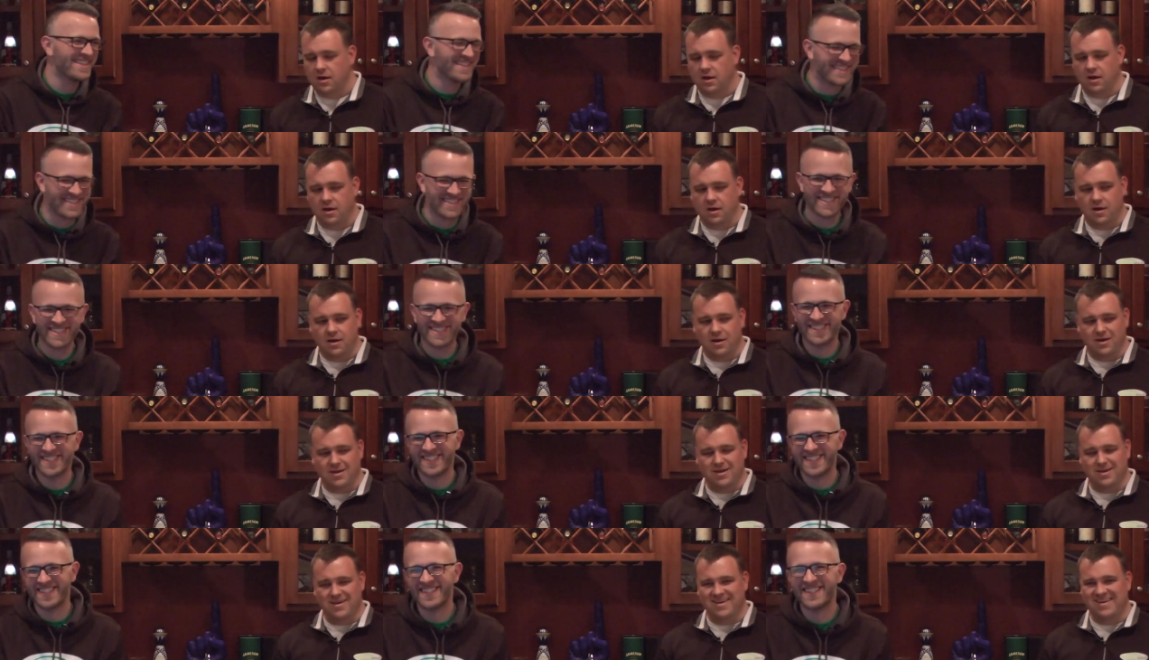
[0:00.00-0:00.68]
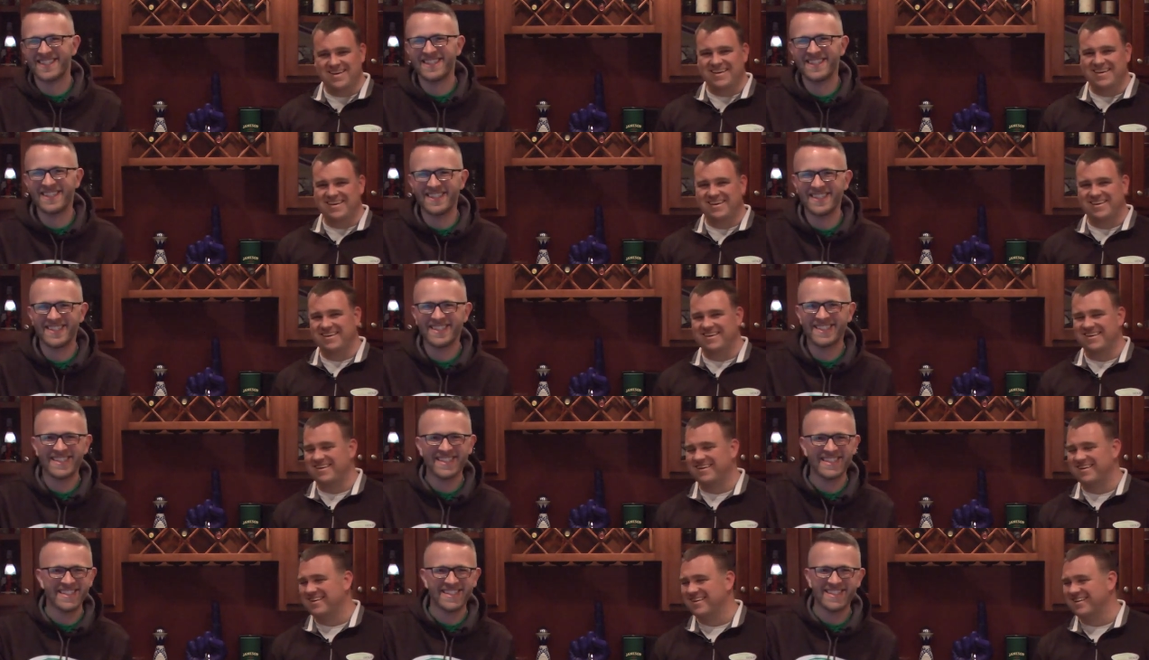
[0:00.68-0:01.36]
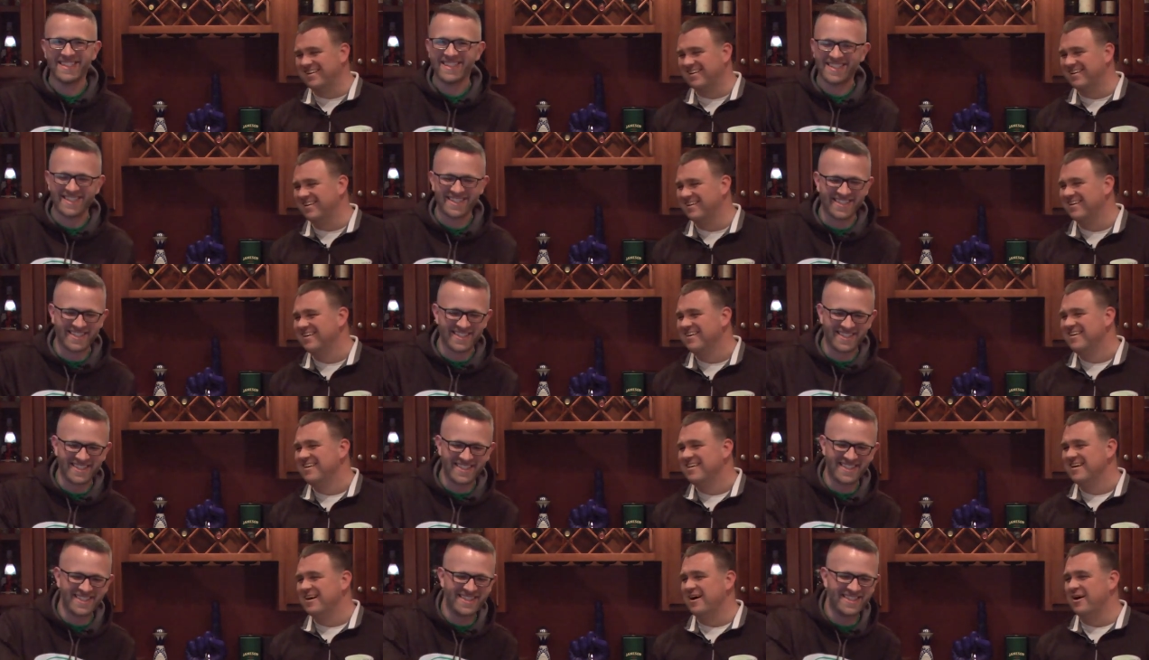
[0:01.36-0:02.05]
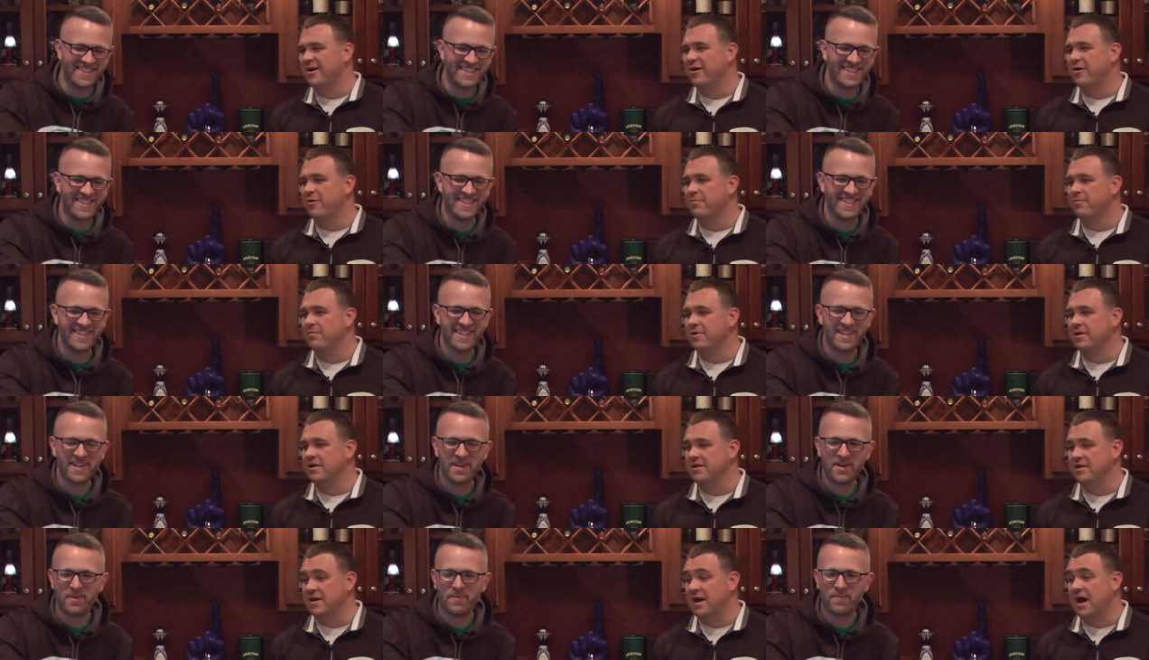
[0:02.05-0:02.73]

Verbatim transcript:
Speaker 1: Uh, uh, um,